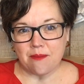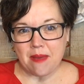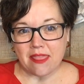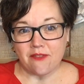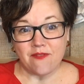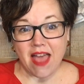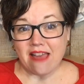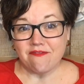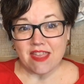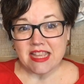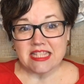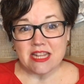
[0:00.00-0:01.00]
about the five
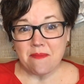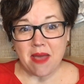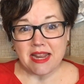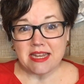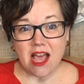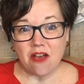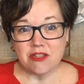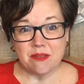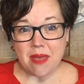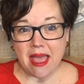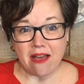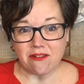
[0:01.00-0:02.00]
things nobody talks
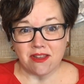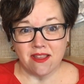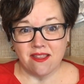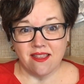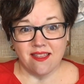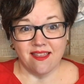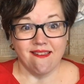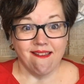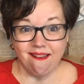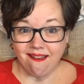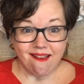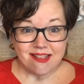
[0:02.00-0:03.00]
about.
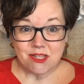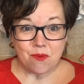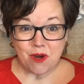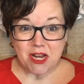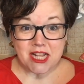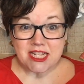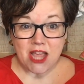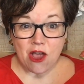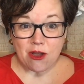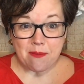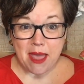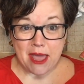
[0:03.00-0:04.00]
So we're going to
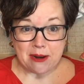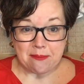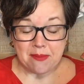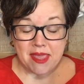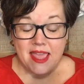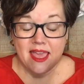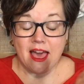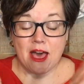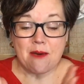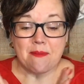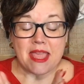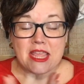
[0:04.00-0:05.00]
talk about them.
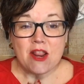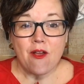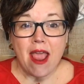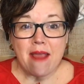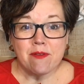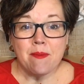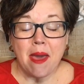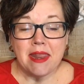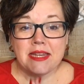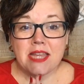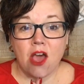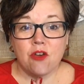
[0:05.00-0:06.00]
Um, you know,
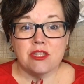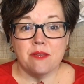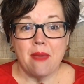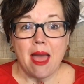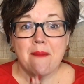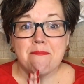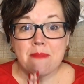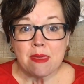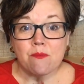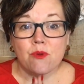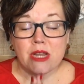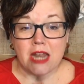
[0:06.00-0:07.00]
everybody talks about
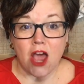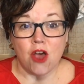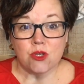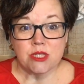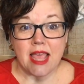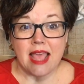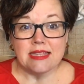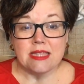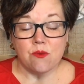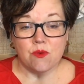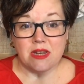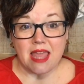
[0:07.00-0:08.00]
memory loss as
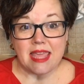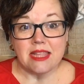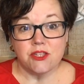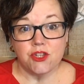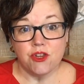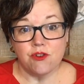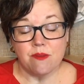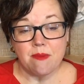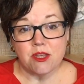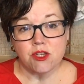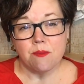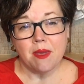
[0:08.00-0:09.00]
it relates to
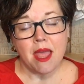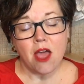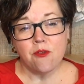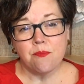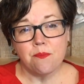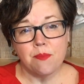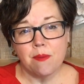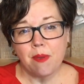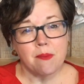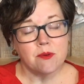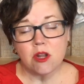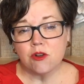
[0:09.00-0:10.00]
dementia, but other but
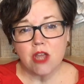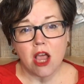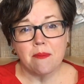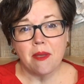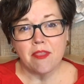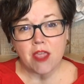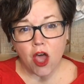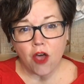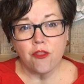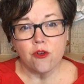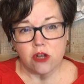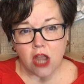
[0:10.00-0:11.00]
people don't talk about the
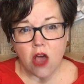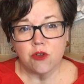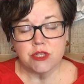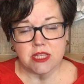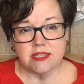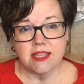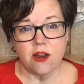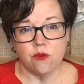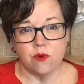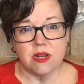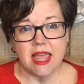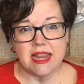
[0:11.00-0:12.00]
other losses that
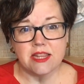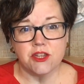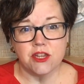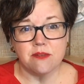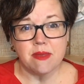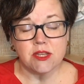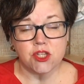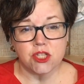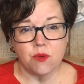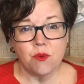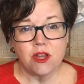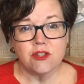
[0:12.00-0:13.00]
are related to dementia.
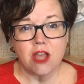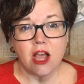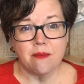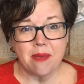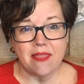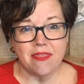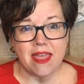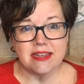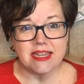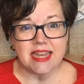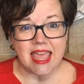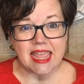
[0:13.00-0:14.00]
So we're going to talk about that
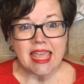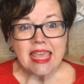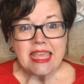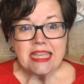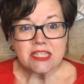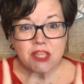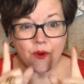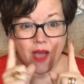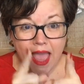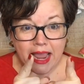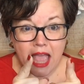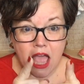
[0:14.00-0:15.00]
today. So
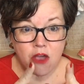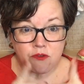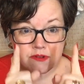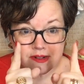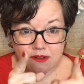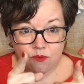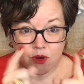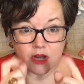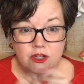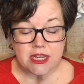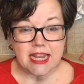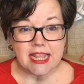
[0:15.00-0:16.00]
hang on, we're
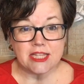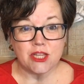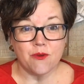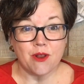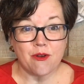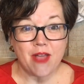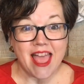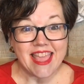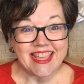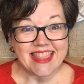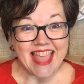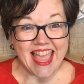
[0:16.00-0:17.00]
going to get into it,
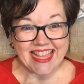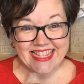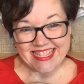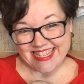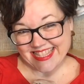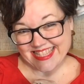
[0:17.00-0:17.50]
okay? Thanks.